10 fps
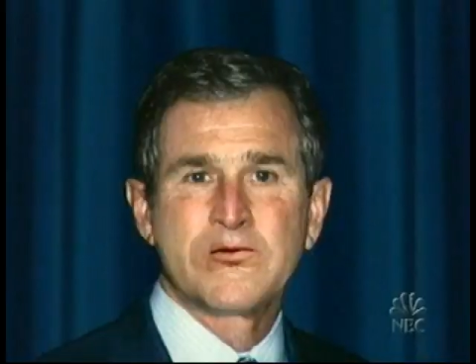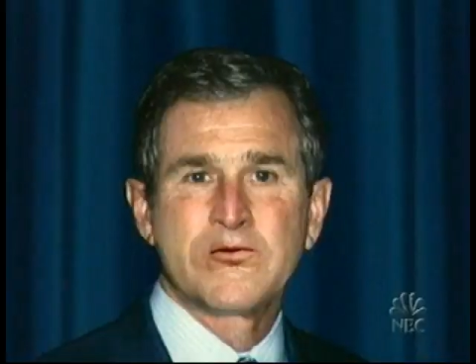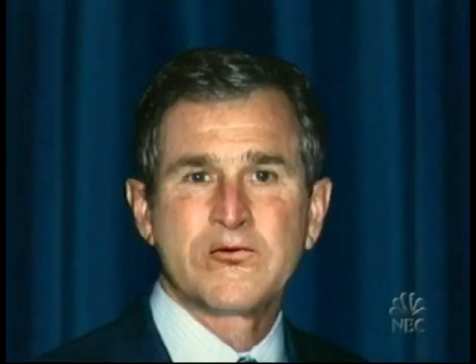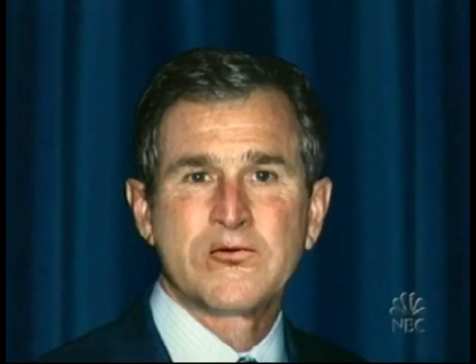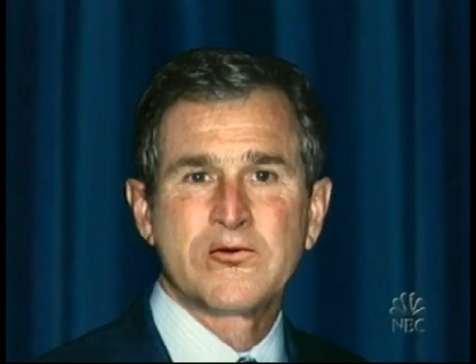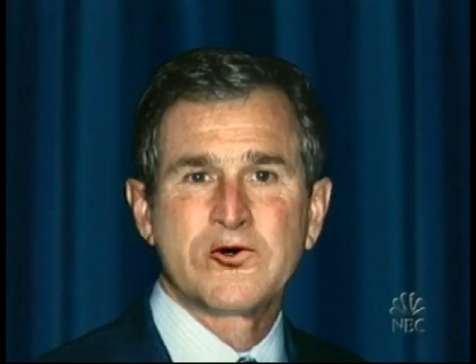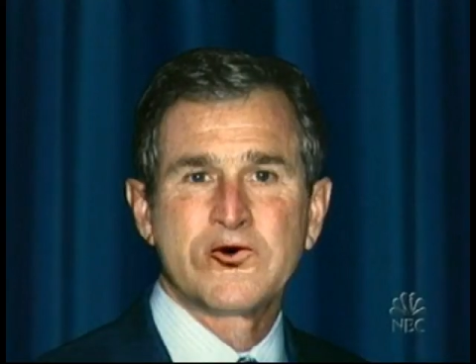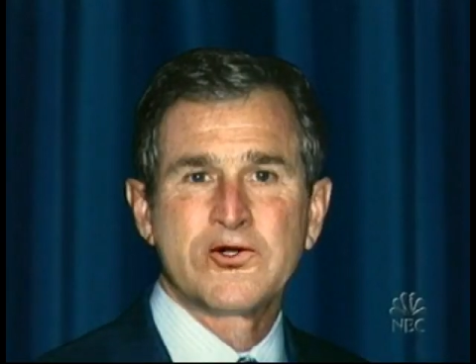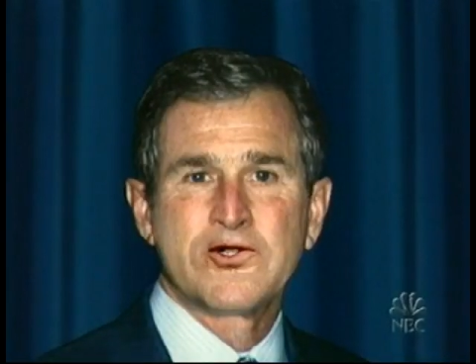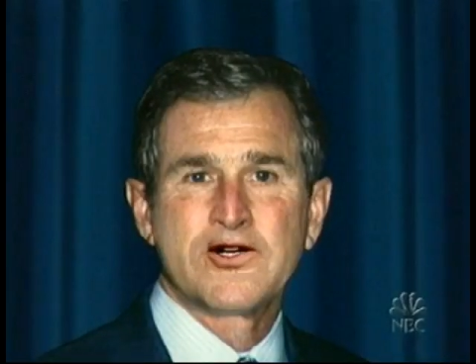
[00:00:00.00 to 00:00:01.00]
Oh, of
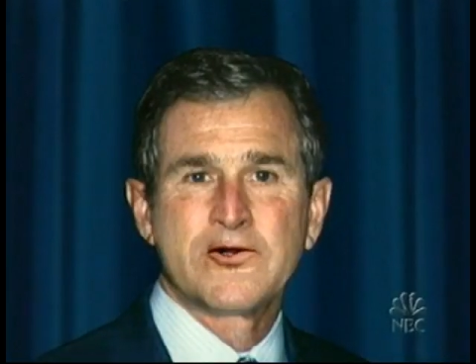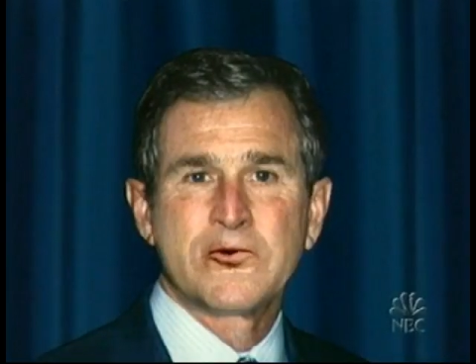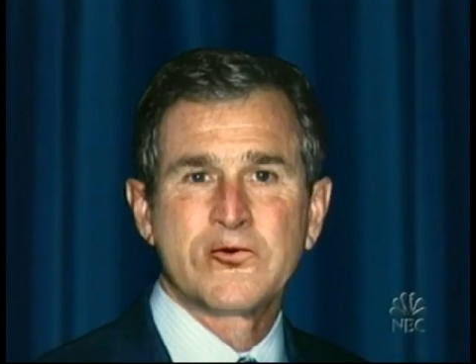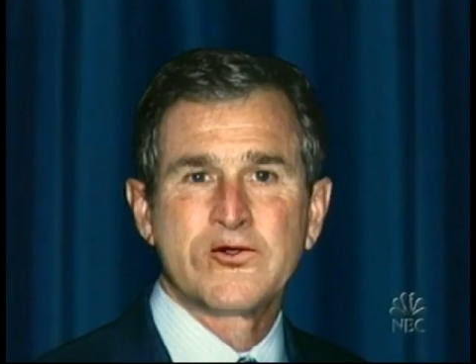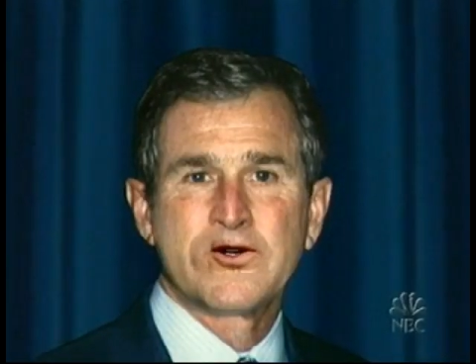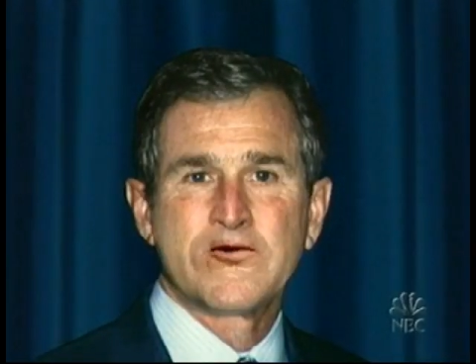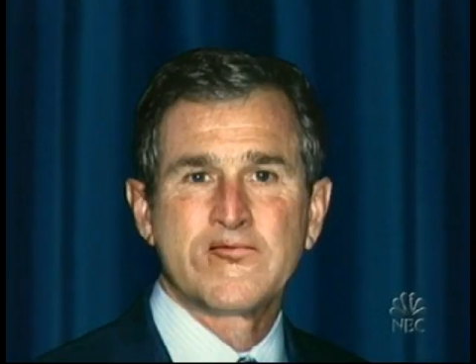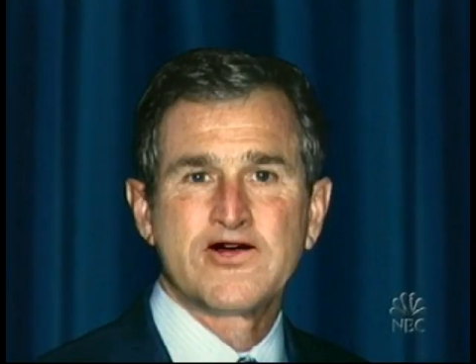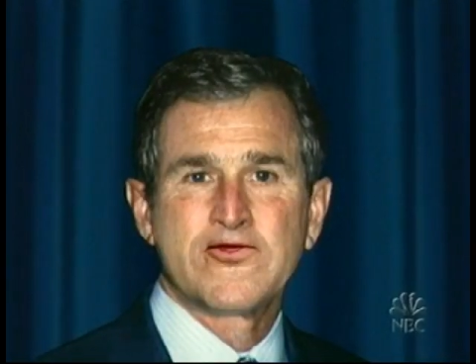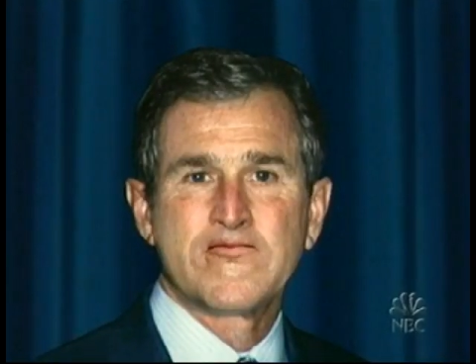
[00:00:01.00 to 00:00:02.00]
course I do. We're talking
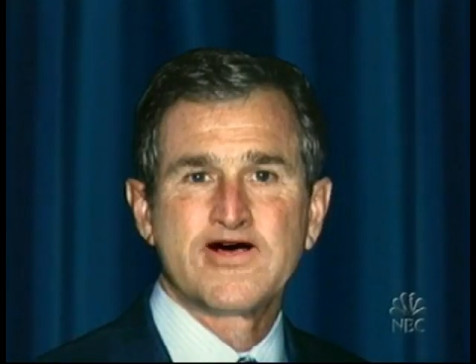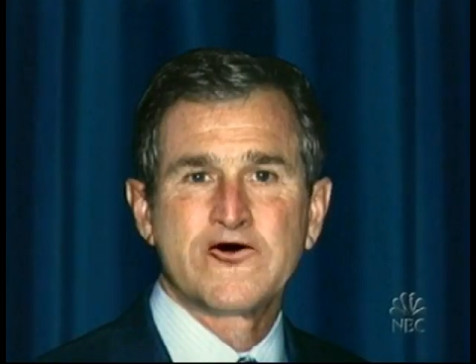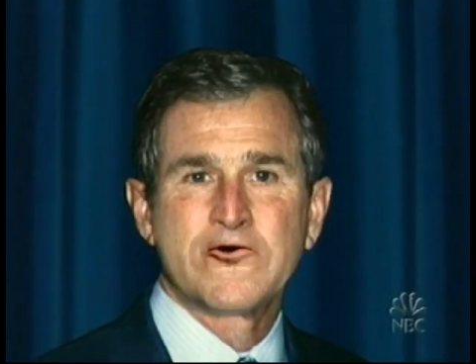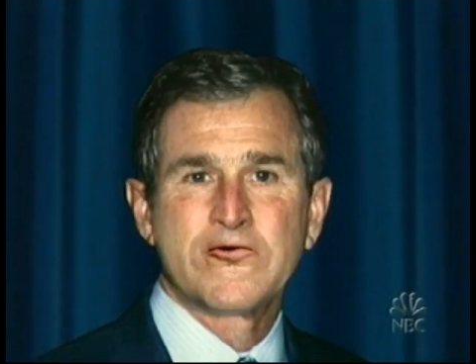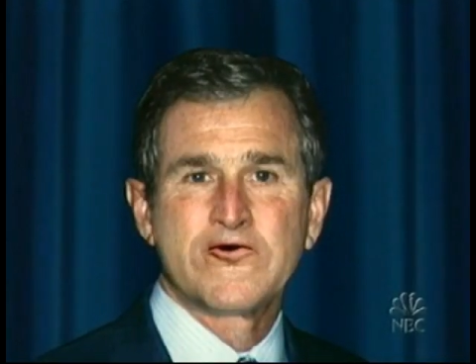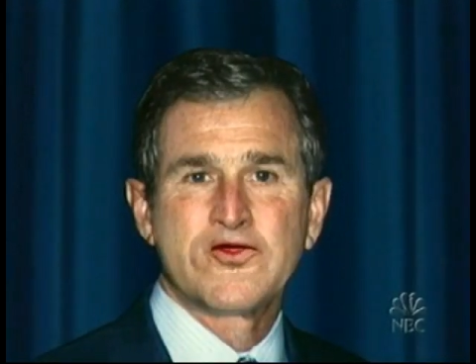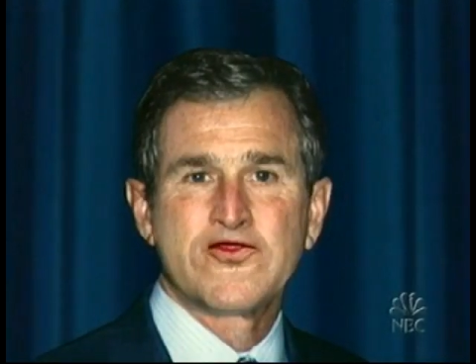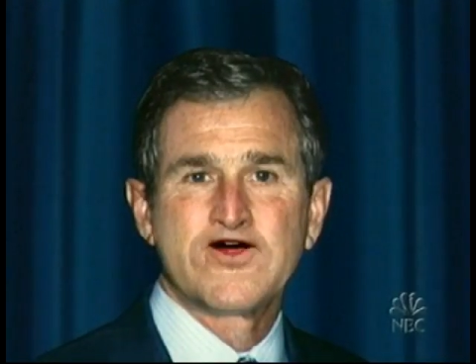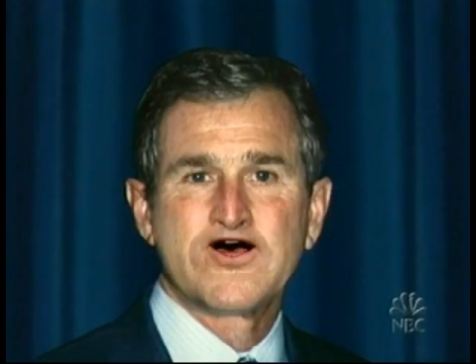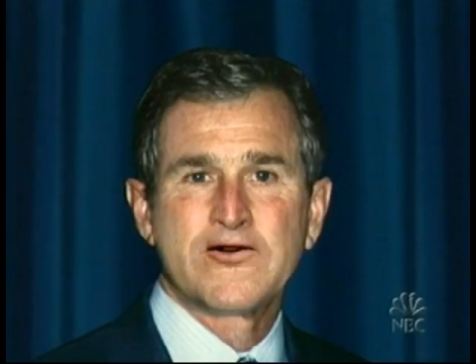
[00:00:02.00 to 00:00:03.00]
about the man who wrote the
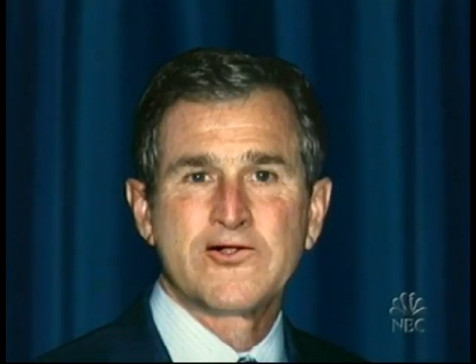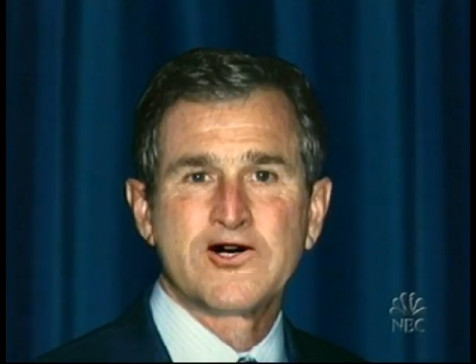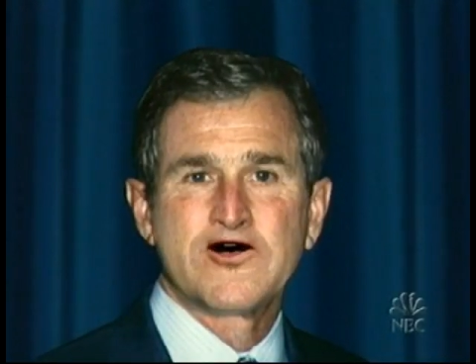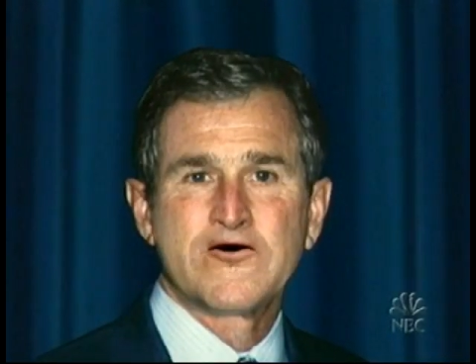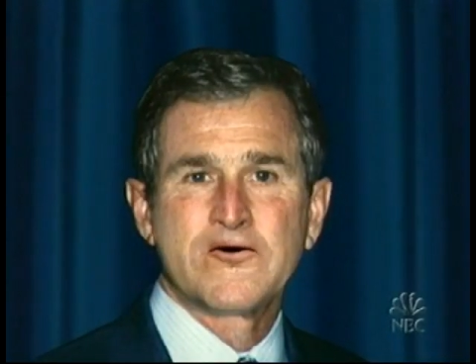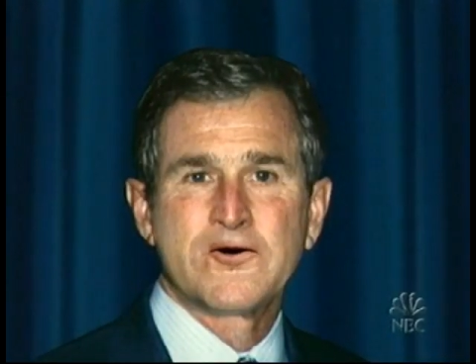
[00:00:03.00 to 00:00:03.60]
thong song.